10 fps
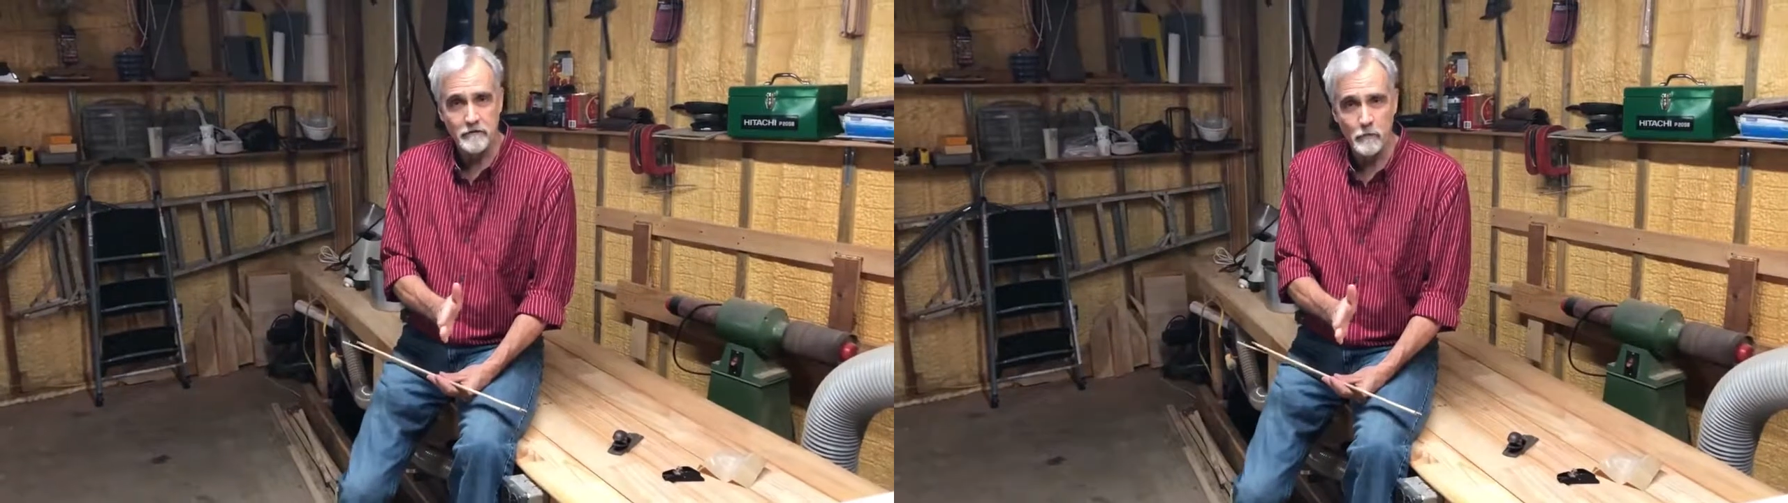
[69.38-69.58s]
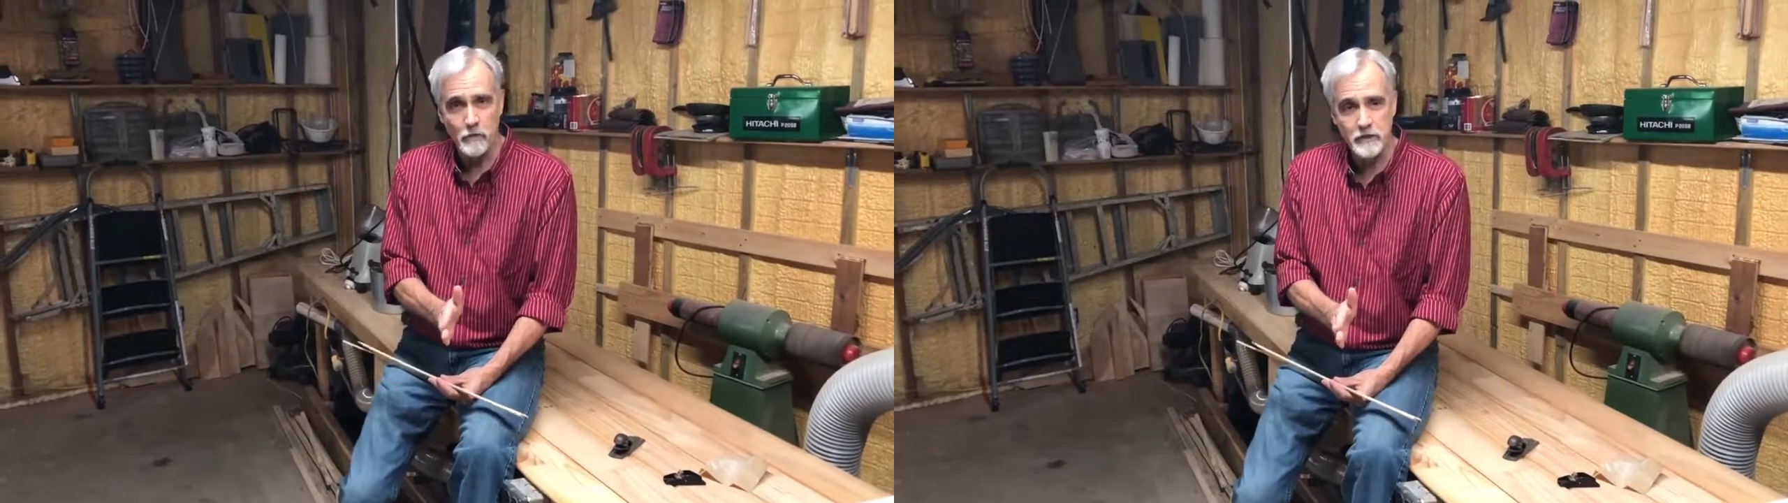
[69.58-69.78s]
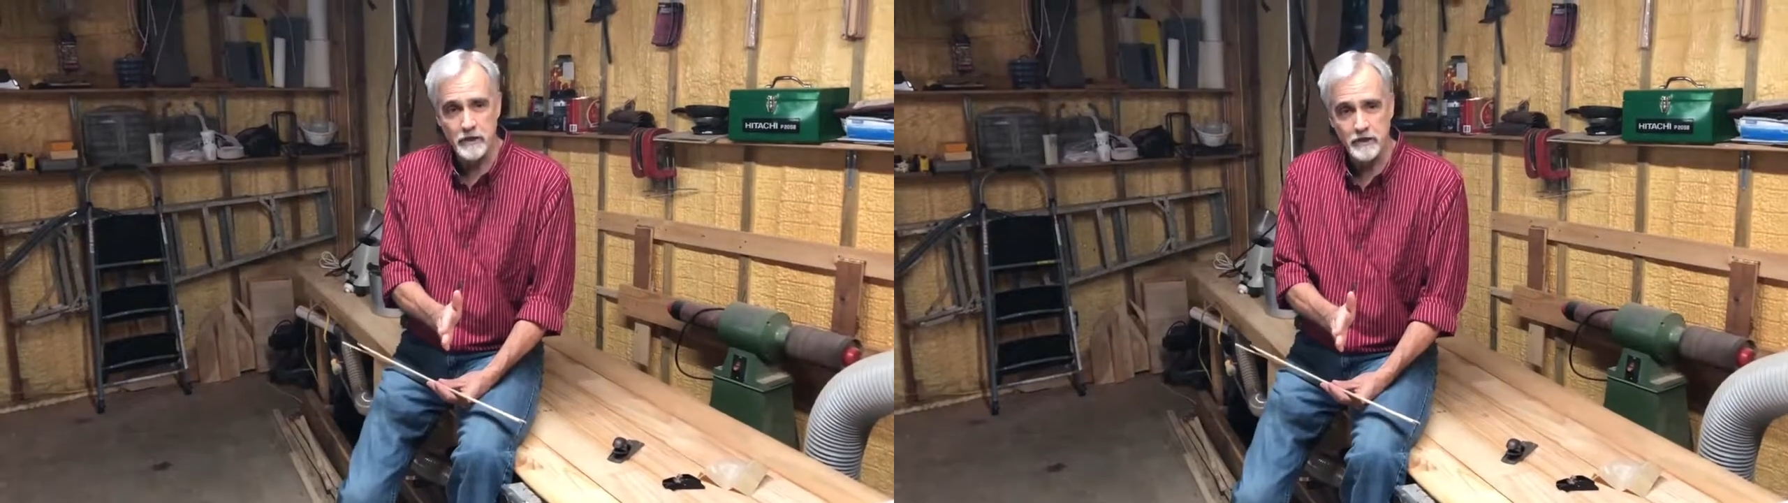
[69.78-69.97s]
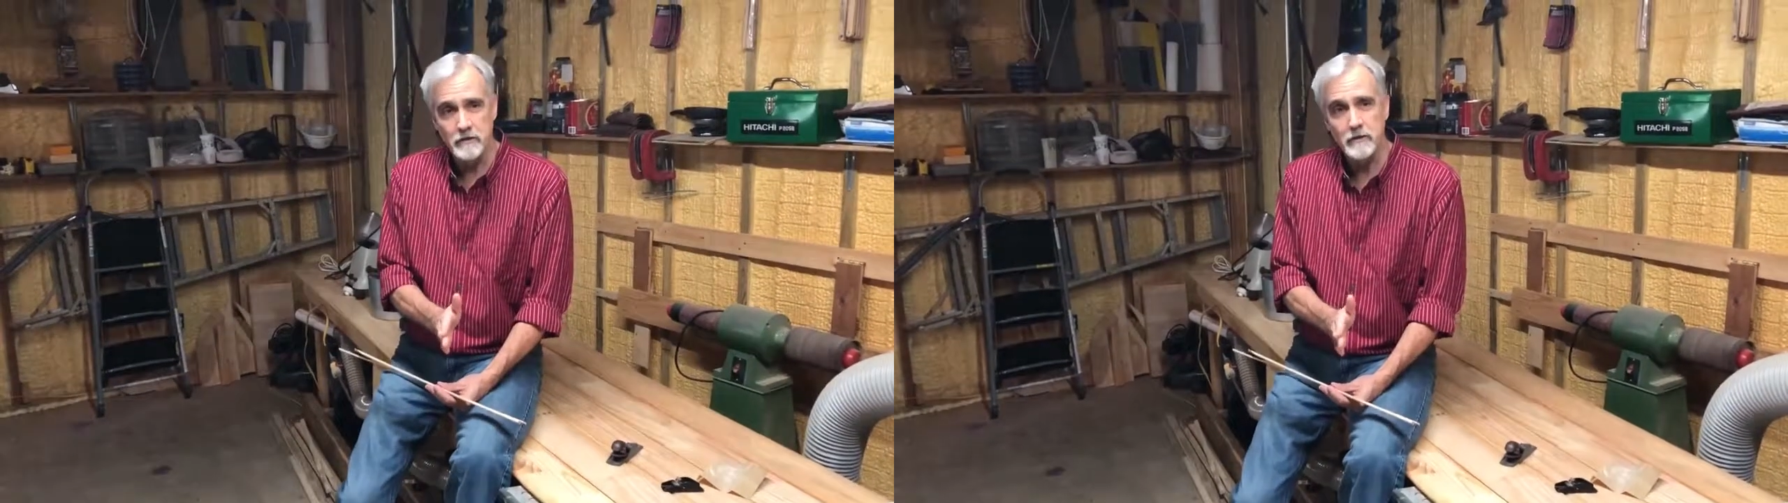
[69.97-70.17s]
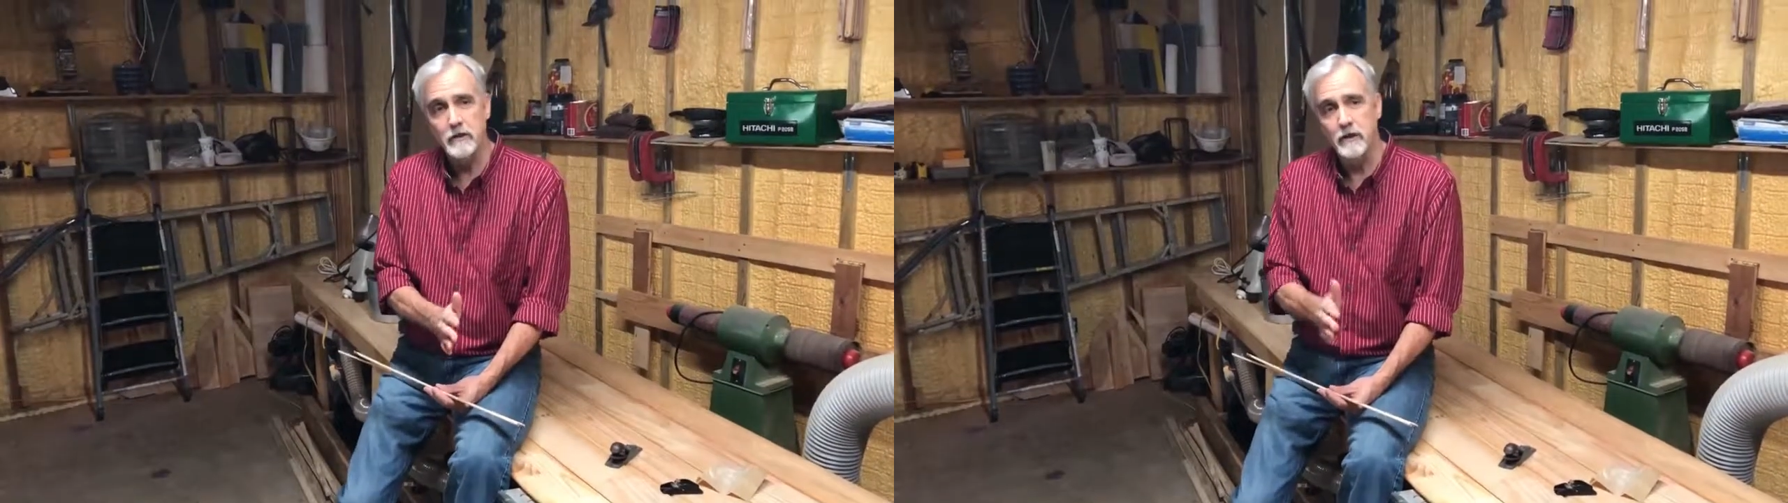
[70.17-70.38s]
and 48.
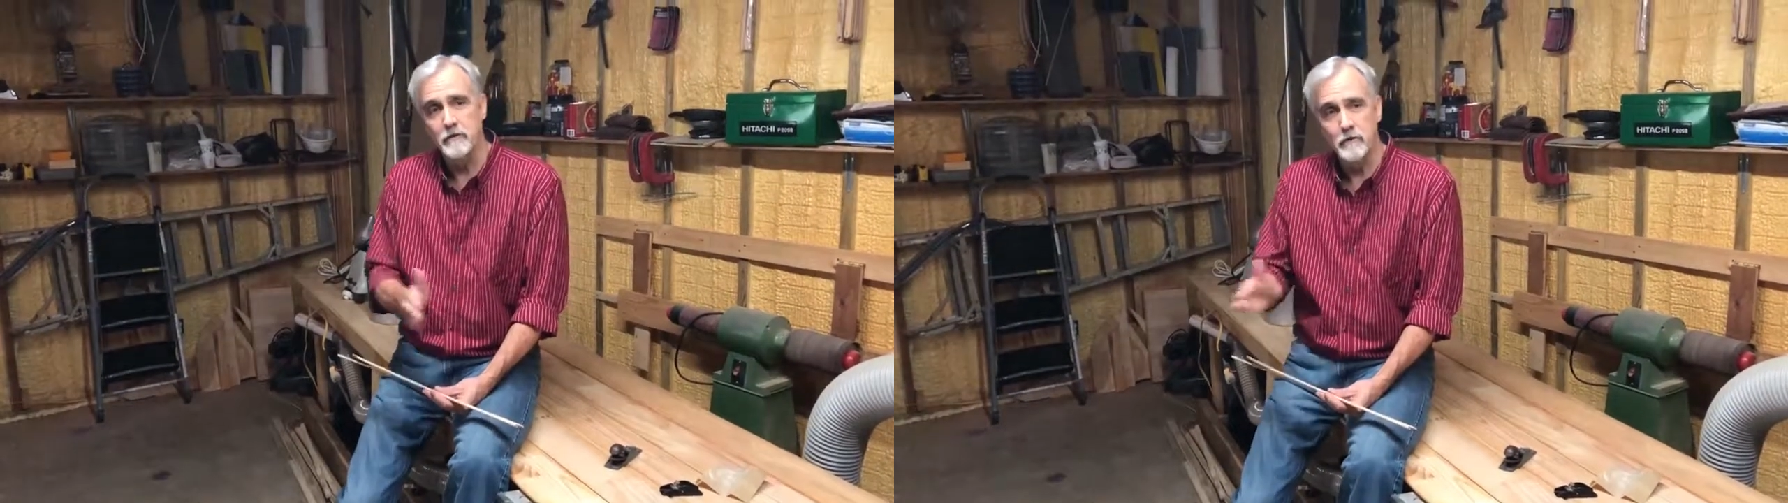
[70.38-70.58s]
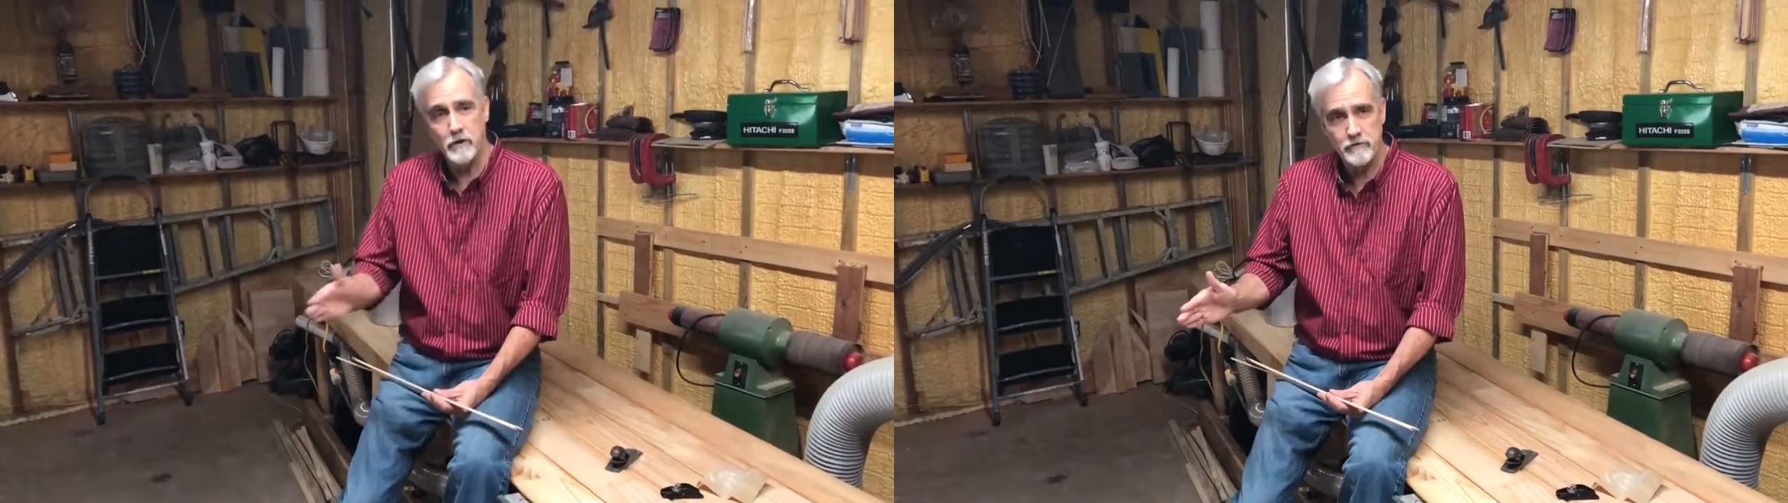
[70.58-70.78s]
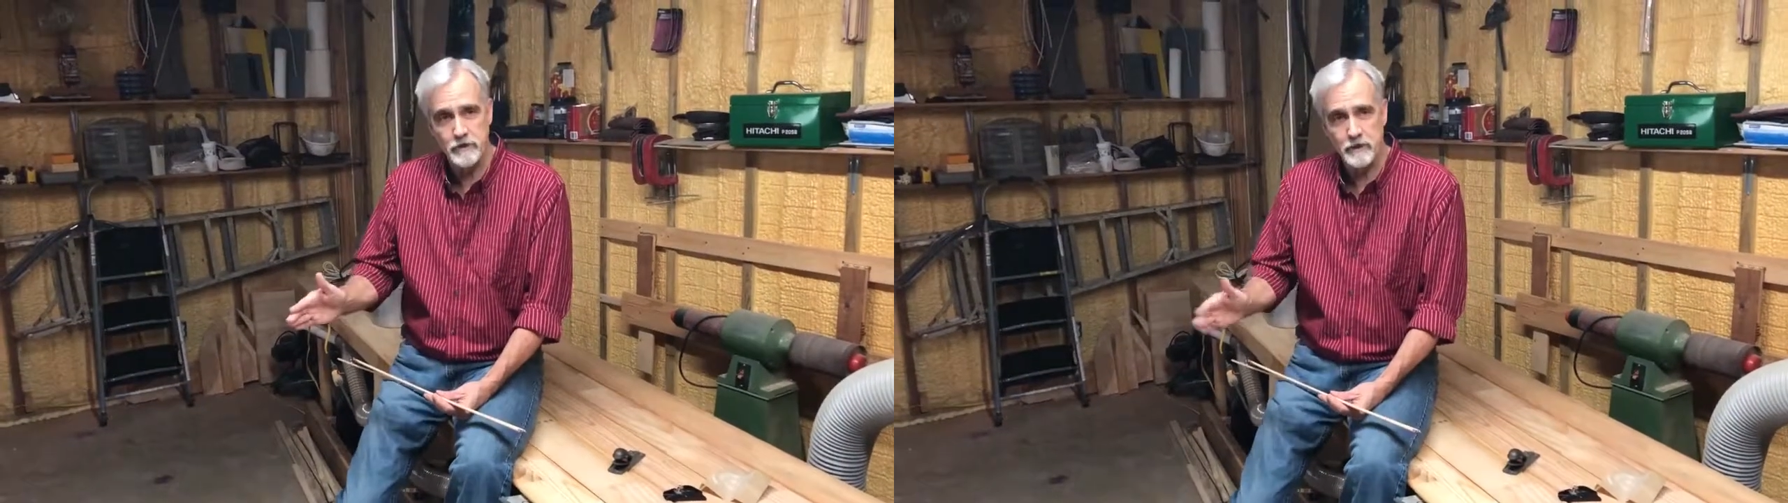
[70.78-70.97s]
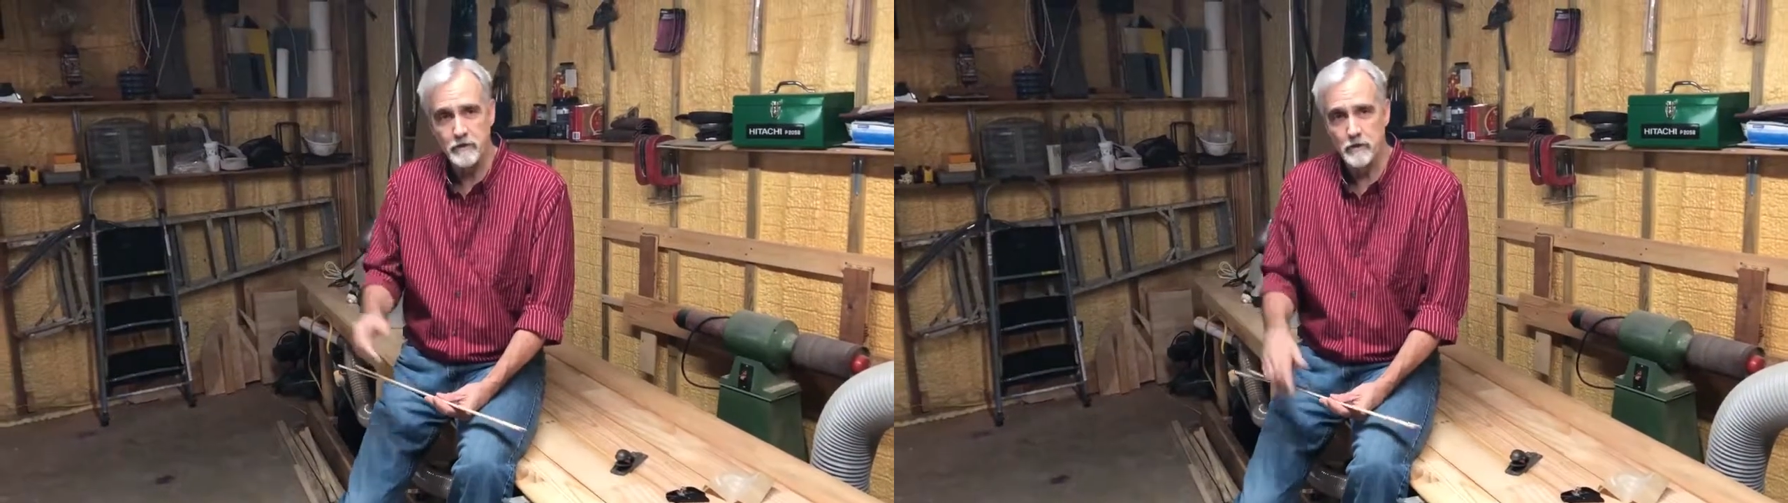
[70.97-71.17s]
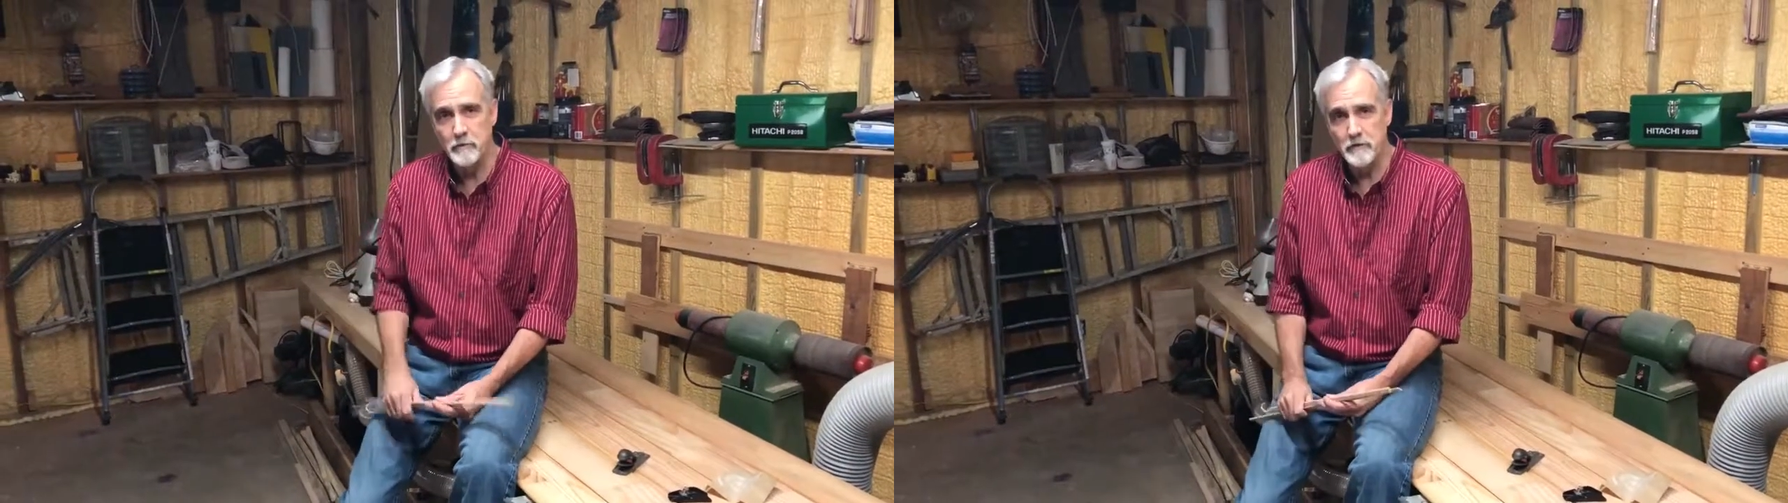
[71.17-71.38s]
Kind of offset a
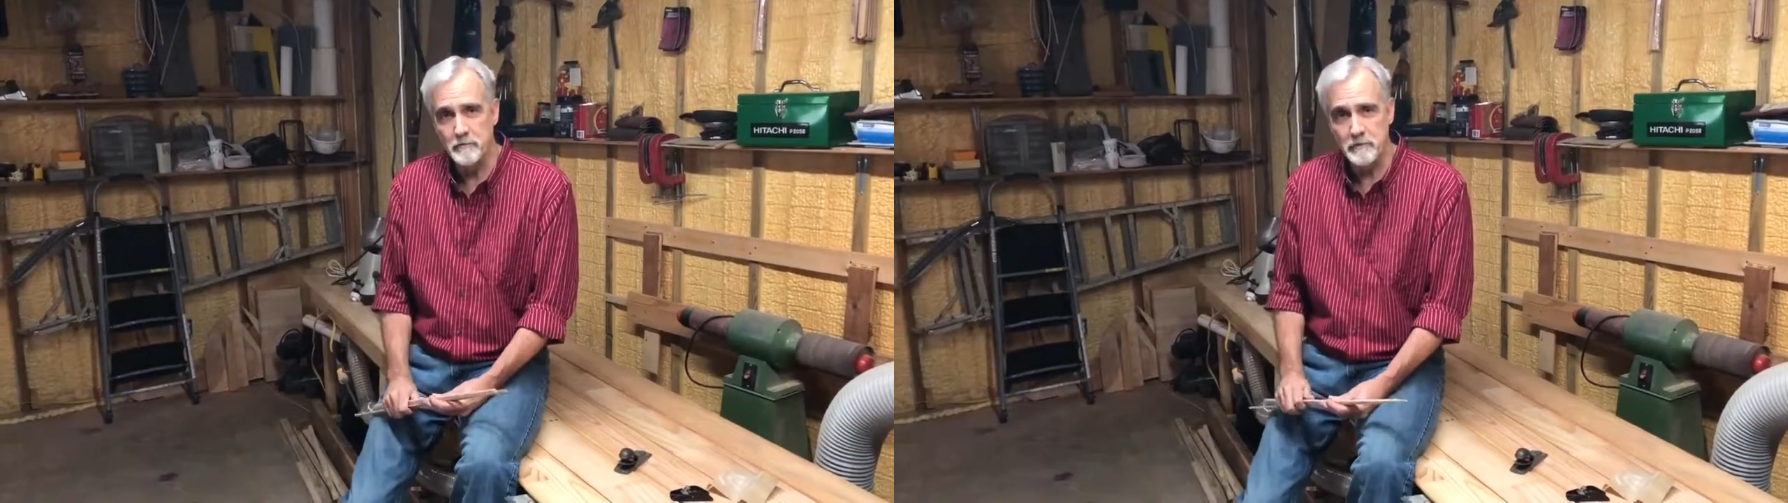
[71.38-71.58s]
little bit,